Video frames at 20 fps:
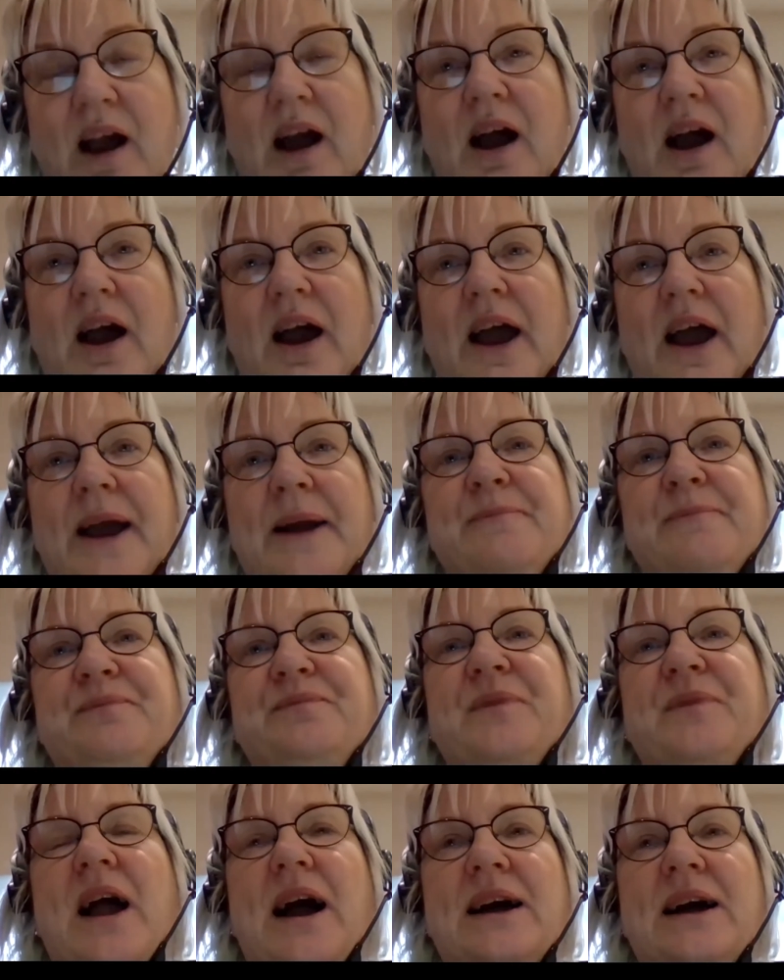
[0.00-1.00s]
And
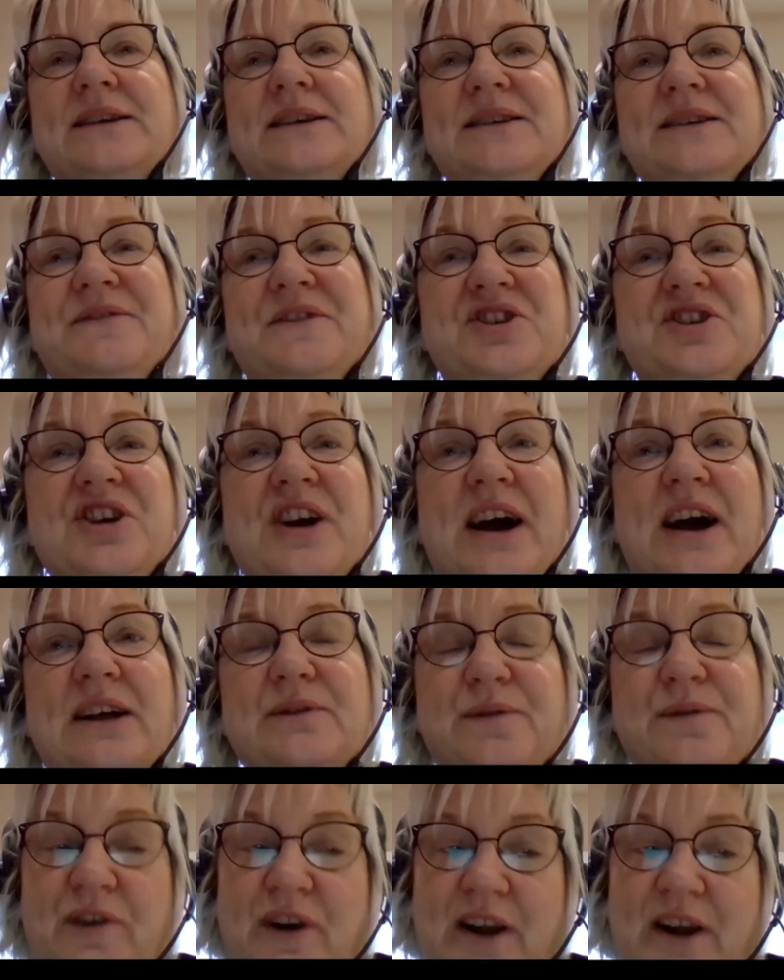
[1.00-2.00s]
if a child,
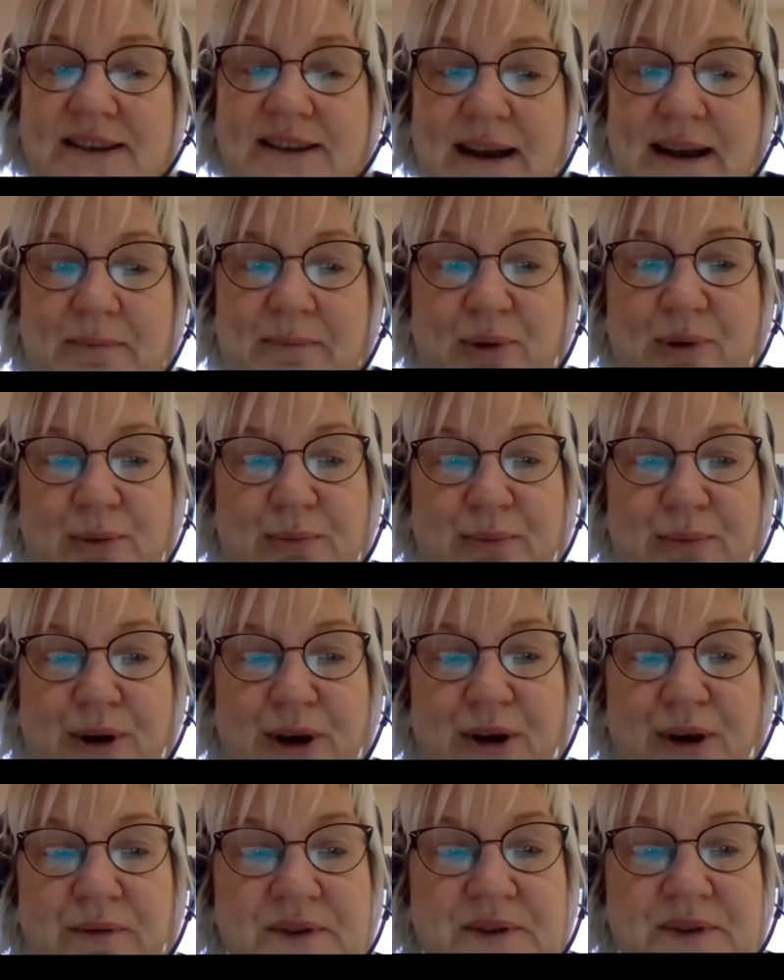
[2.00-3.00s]
for example,
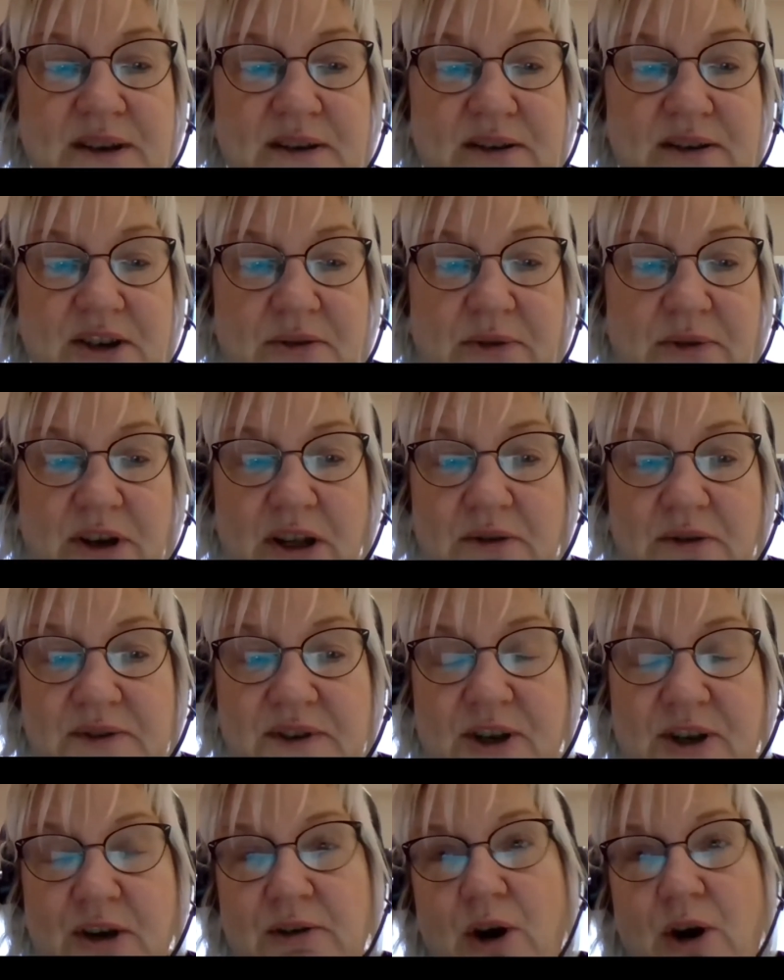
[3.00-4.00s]
moves to a new
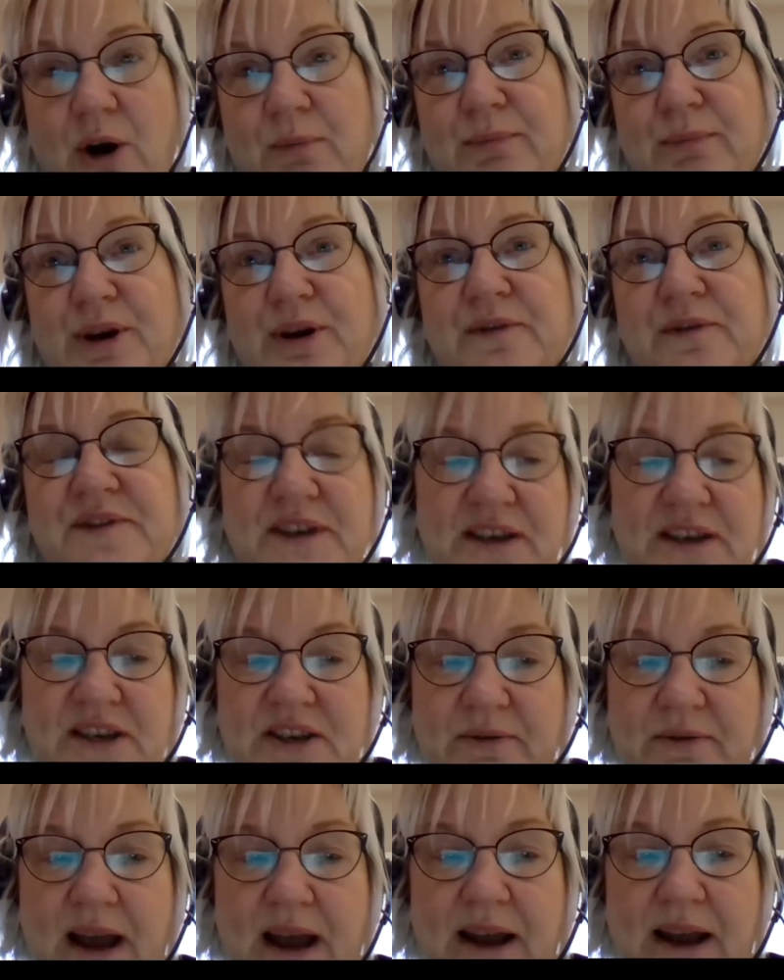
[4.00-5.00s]
school or moves
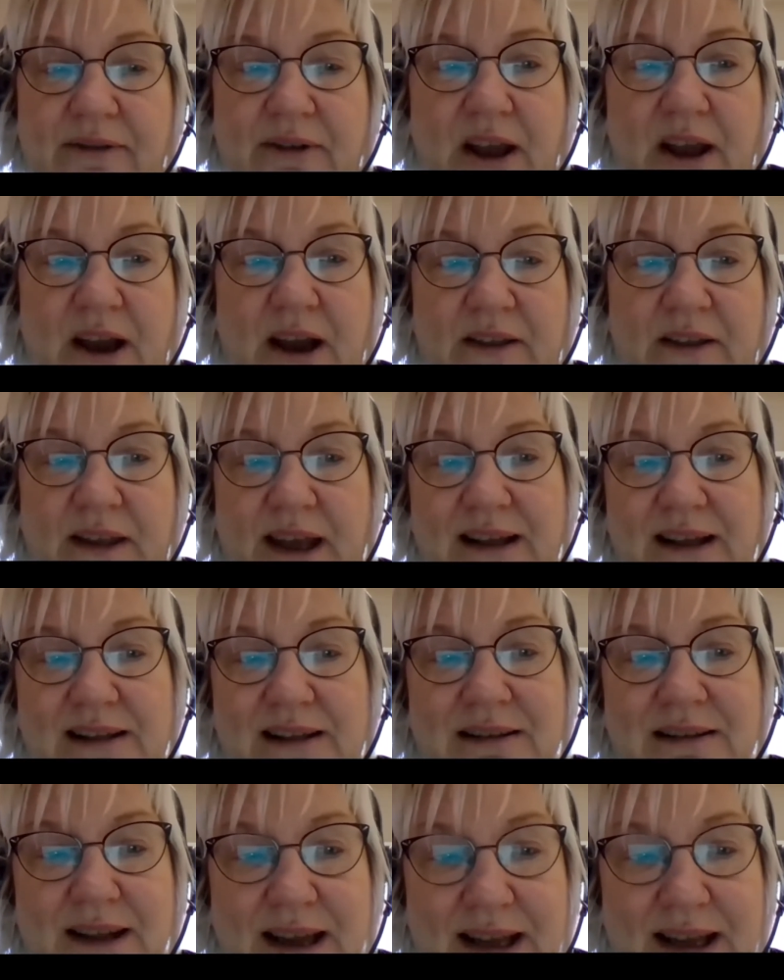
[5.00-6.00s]
into area and they
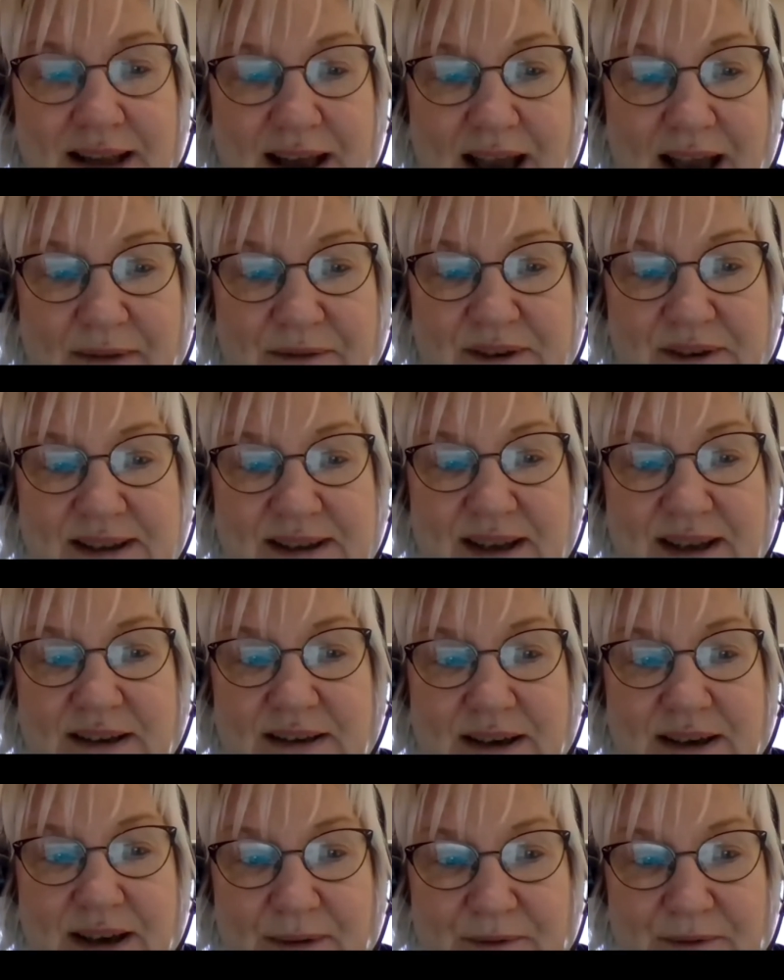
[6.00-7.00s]
clearly have a
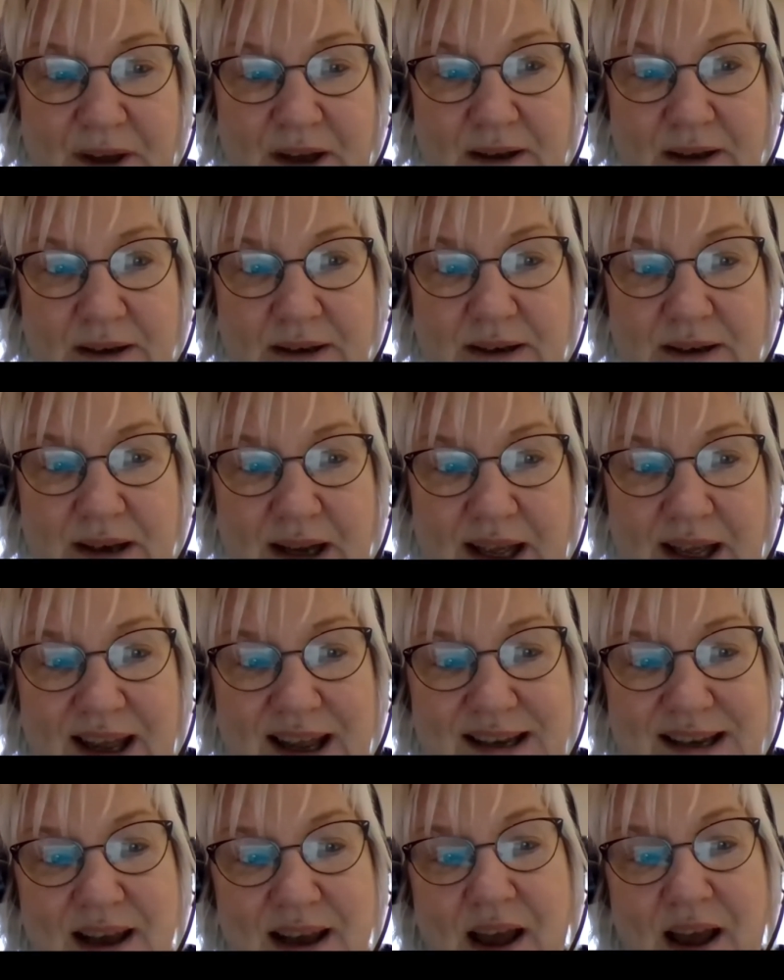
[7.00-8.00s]
significant
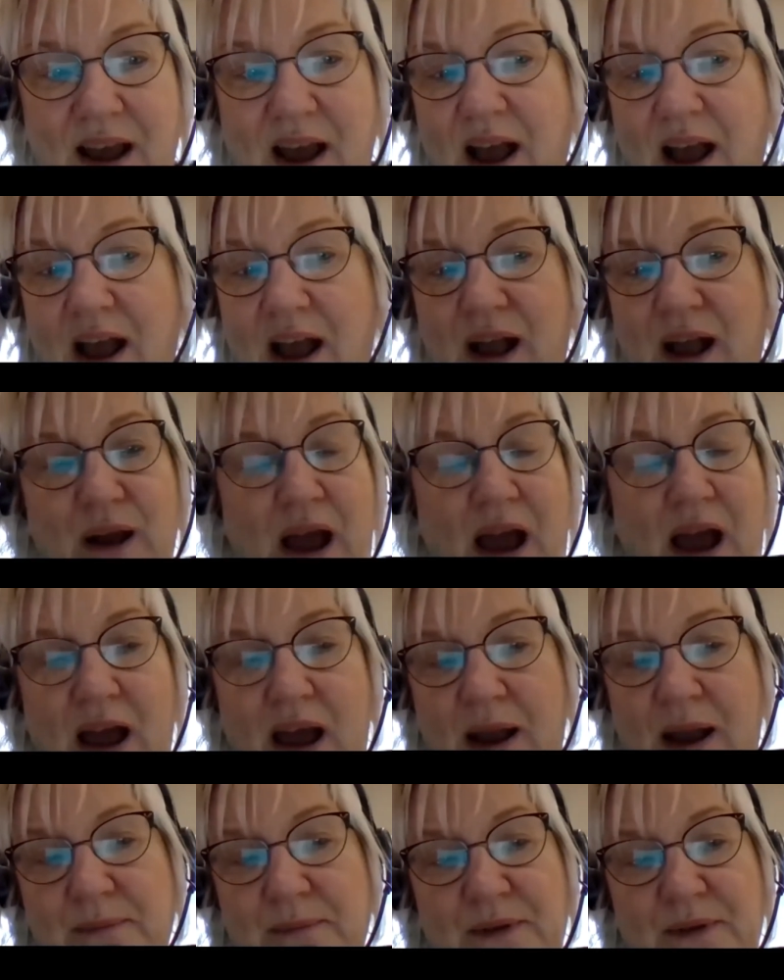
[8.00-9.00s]
need,
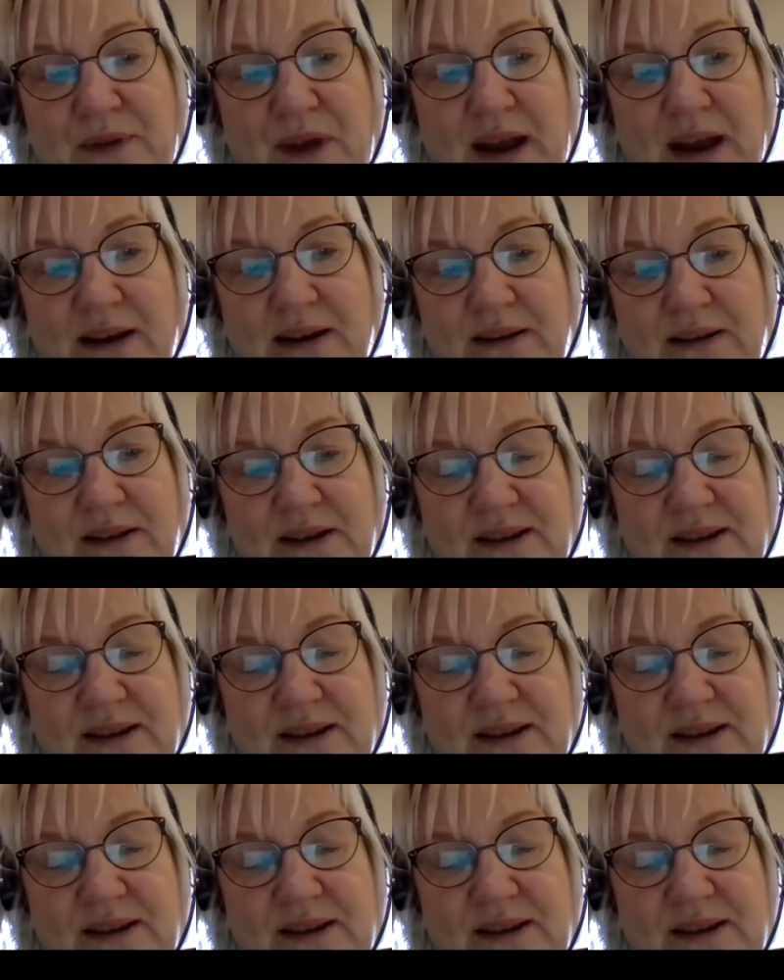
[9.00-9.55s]
then the